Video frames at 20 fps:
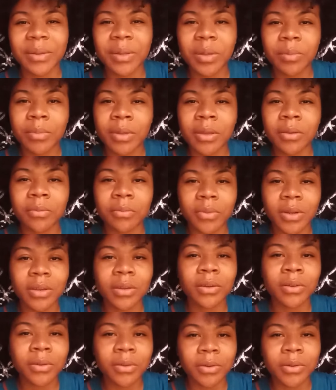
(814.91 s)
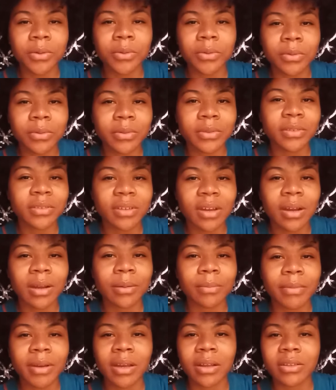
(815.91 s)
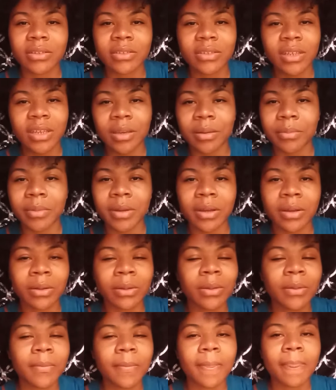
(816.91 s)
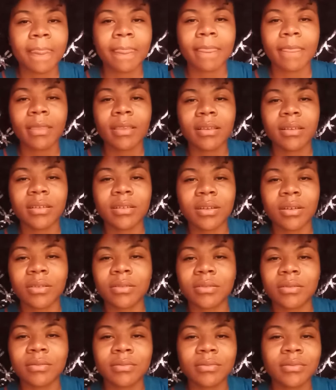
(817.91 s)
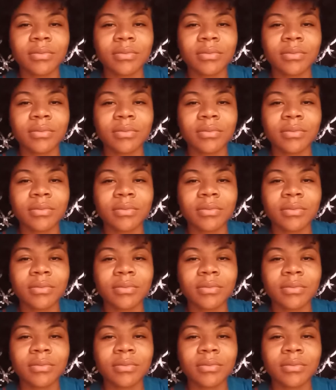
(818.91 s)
it'd be real cool to talk about, seeing about, you know,